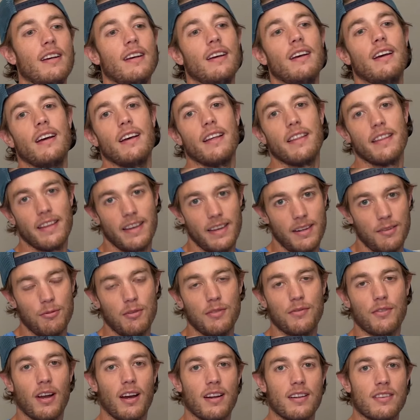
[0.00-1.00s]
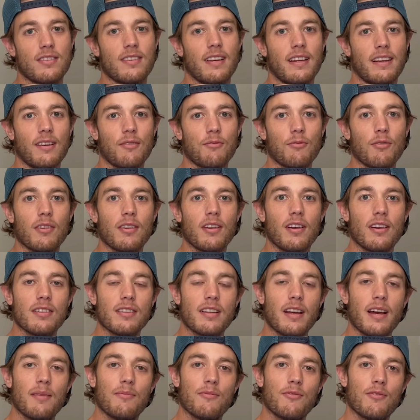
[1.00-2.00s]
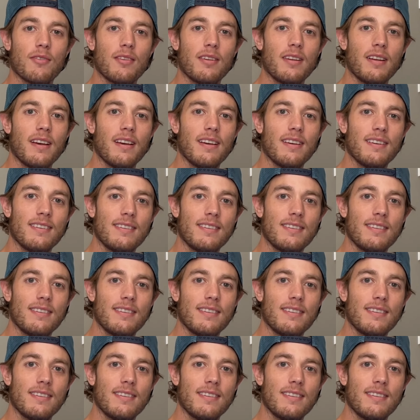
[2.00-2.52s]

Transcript: And then we've got a second run on tap for the day.